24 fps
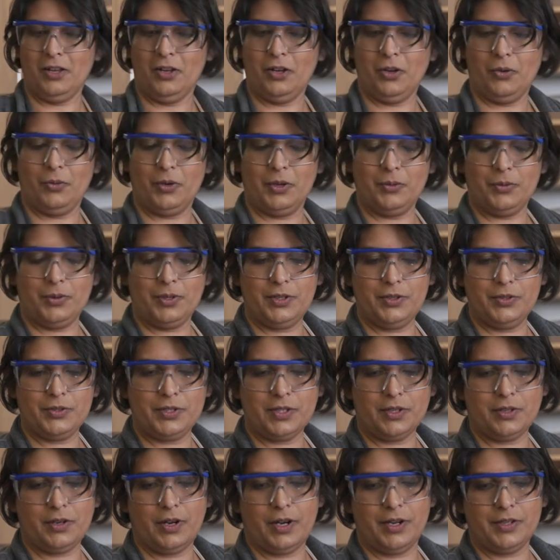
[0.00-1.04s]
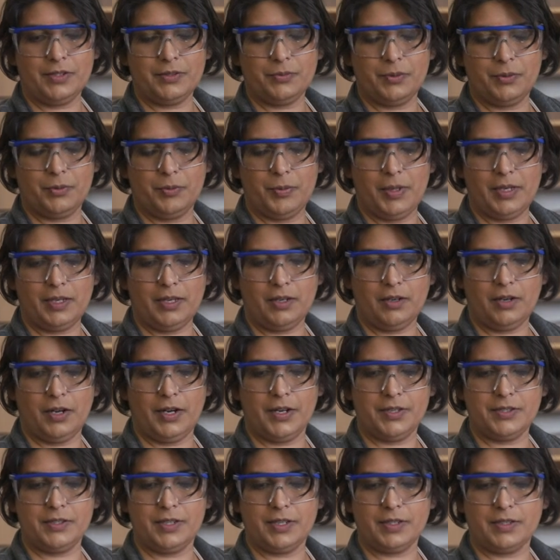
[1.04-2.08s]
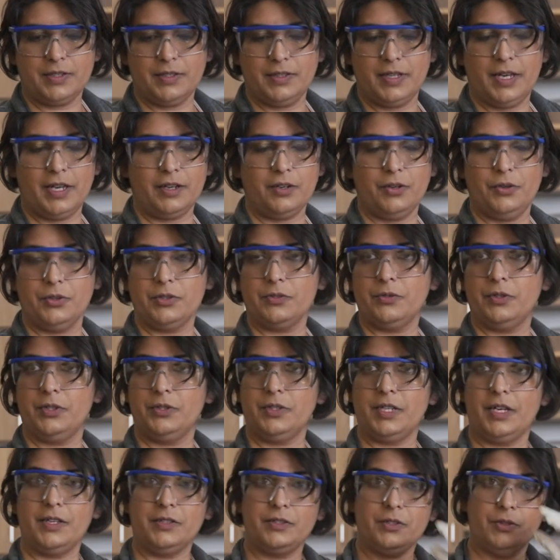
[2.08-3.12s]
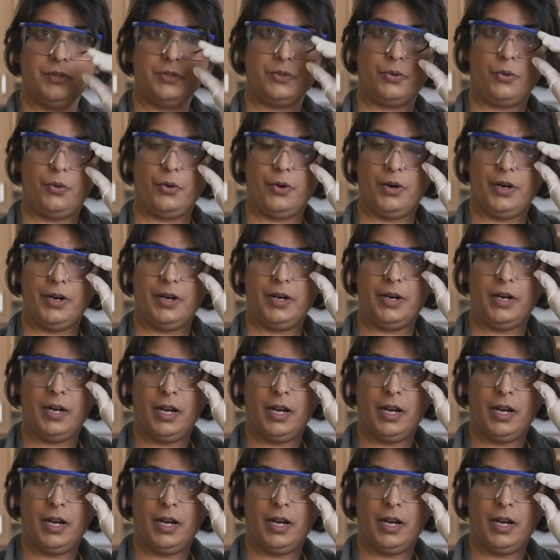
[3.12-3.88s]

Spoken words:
when we're making caustics, and that goes for utensils or